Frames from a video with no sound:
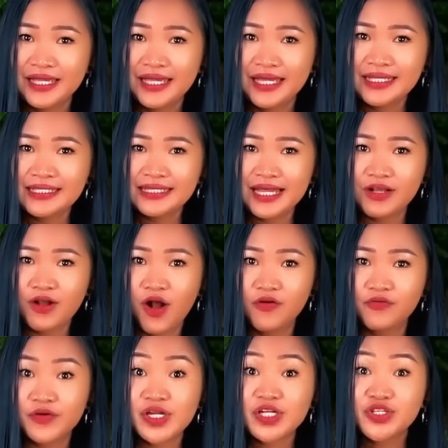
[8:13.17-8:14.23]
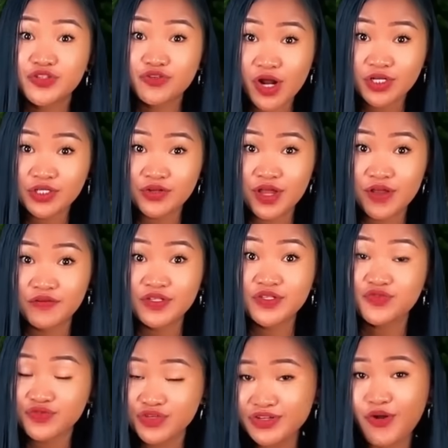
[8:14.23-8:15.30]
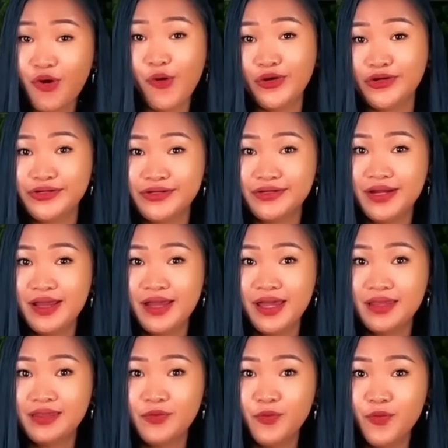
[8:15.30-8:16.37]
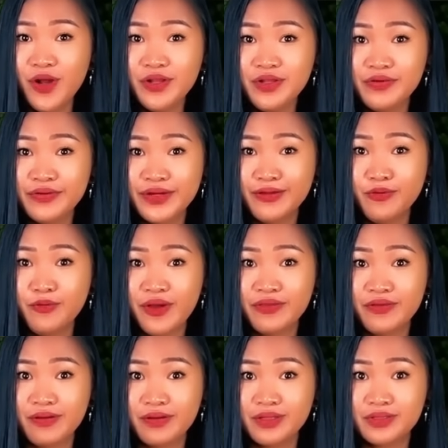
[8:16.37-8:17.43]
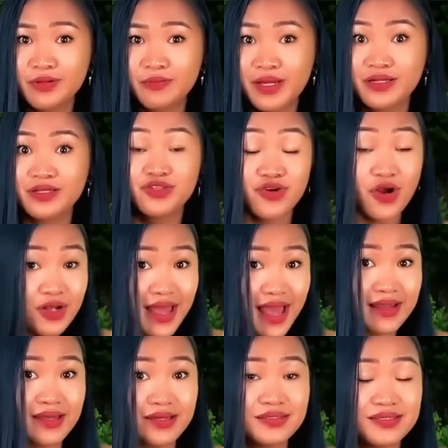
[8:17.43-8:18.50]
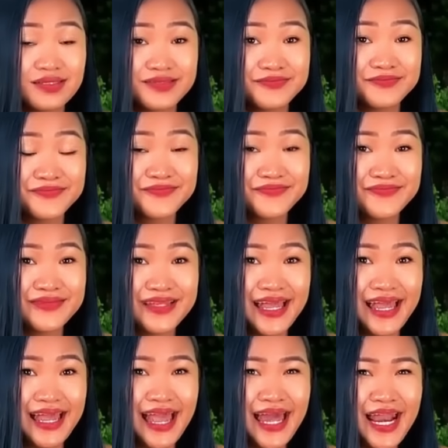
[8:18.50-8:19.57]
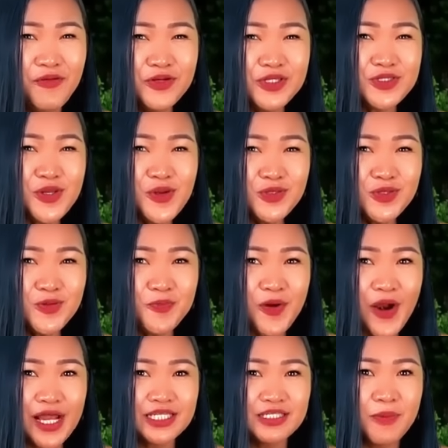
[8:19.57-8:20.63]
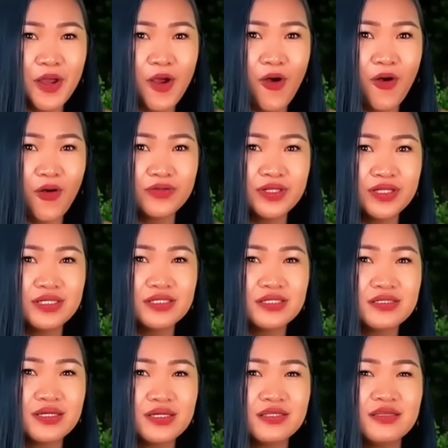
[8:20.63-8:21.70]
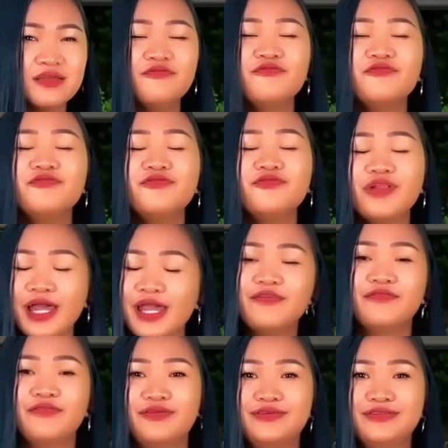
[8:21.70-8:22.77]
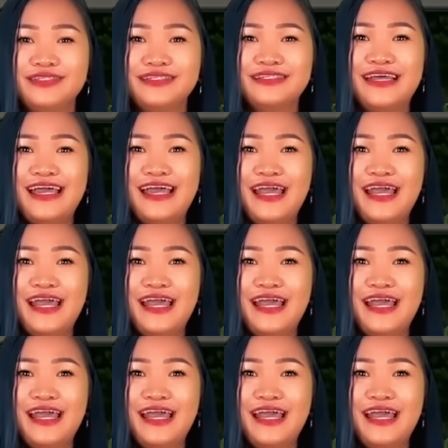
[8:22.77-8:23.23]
It's like offering drugs on every street corner, then wondering why there are so many drug addicts. And I was so surprised by all the distinctive flavors.